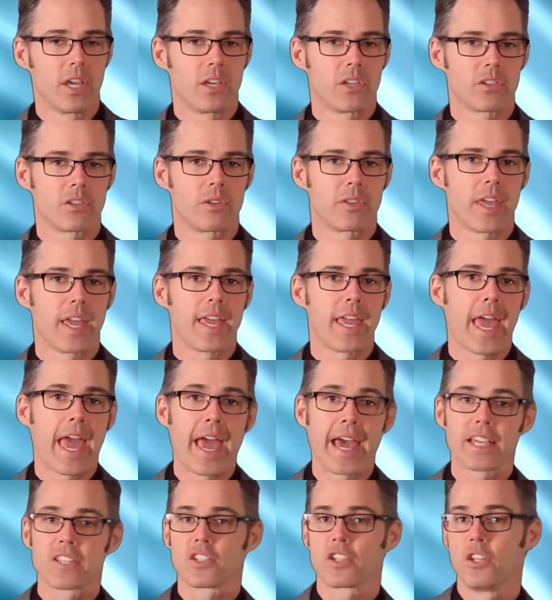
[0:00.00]
So they
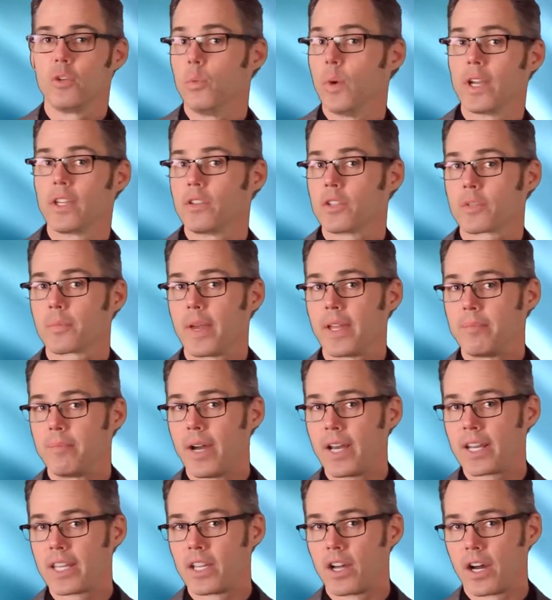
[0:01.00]
ask you what you spend
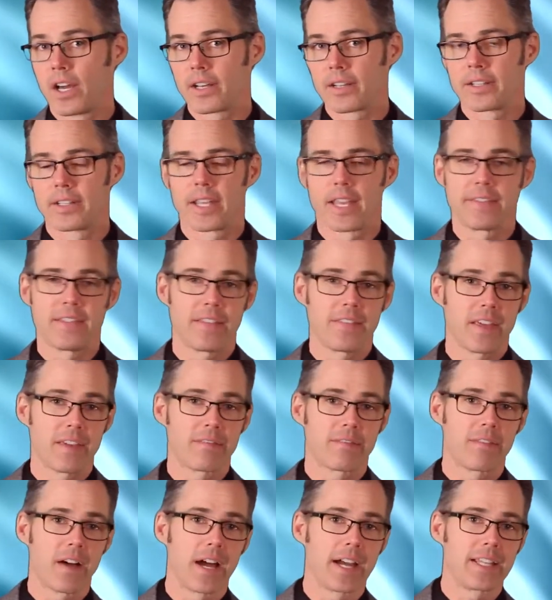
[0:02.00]
money on, and then they
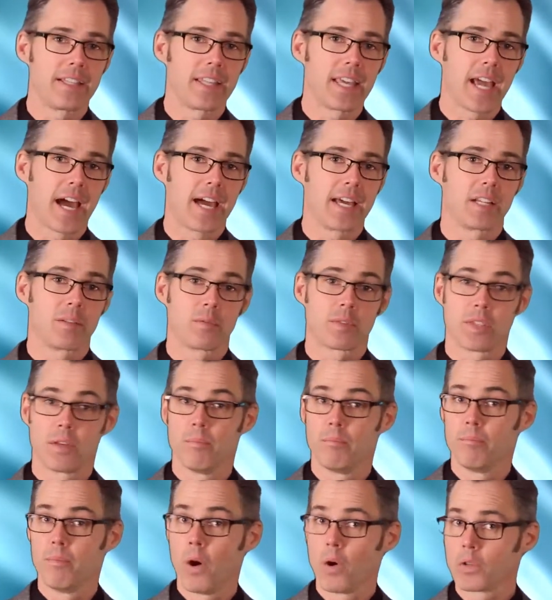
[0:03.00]
find the items
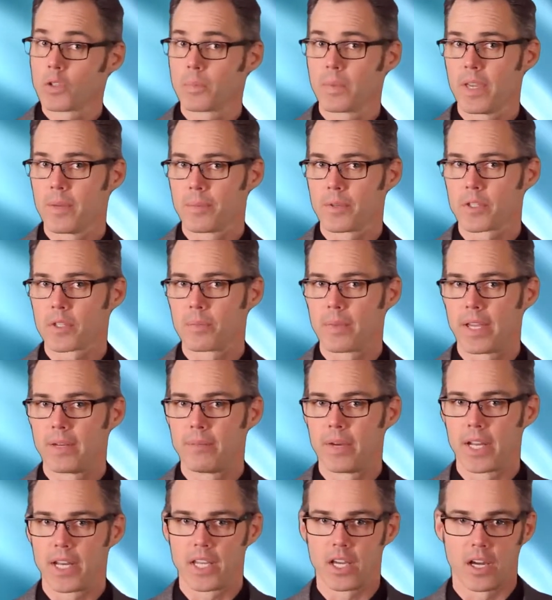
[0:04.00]
that most people spend
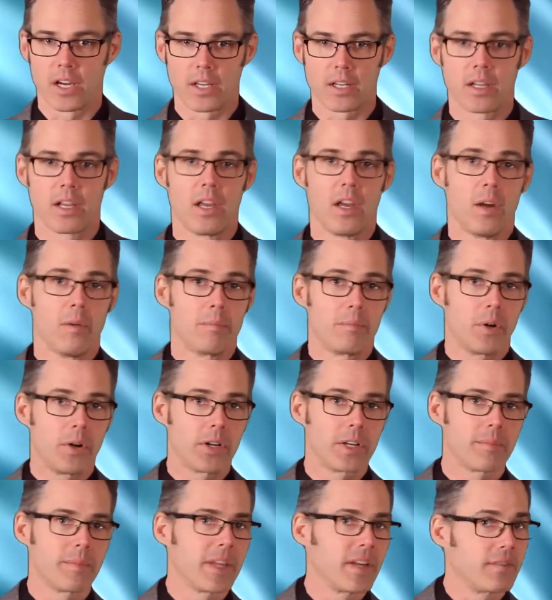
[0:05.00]
money on,
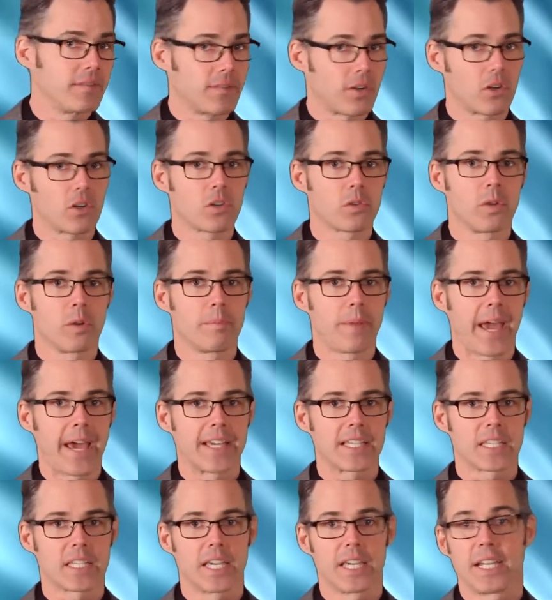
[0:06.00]
put them in a virtual
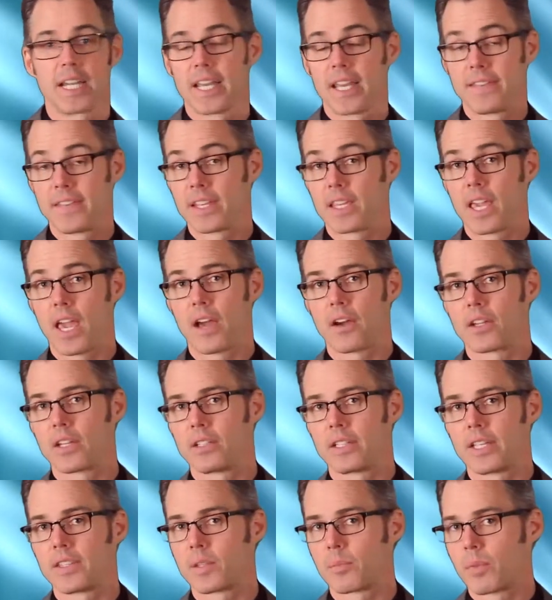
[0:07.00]
basket, and then
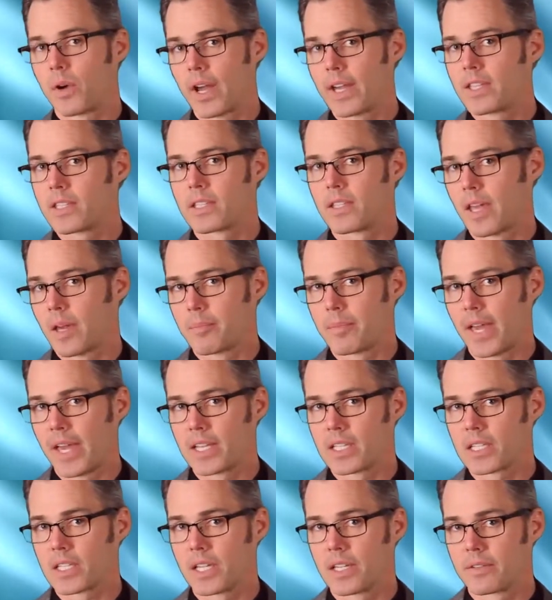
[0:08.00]
calculate the price of that
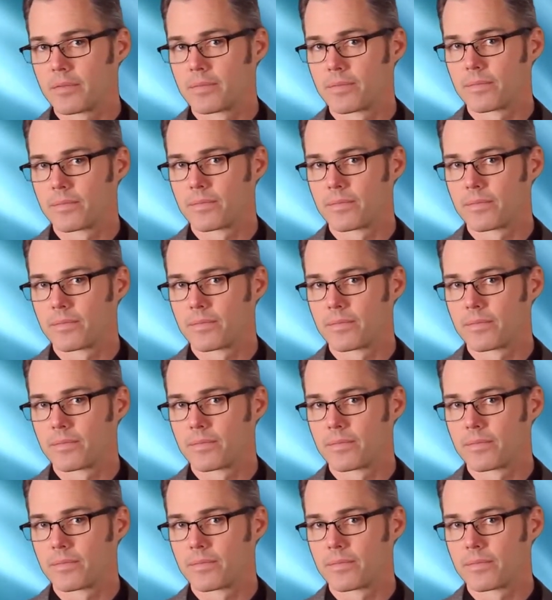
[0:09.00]
basket.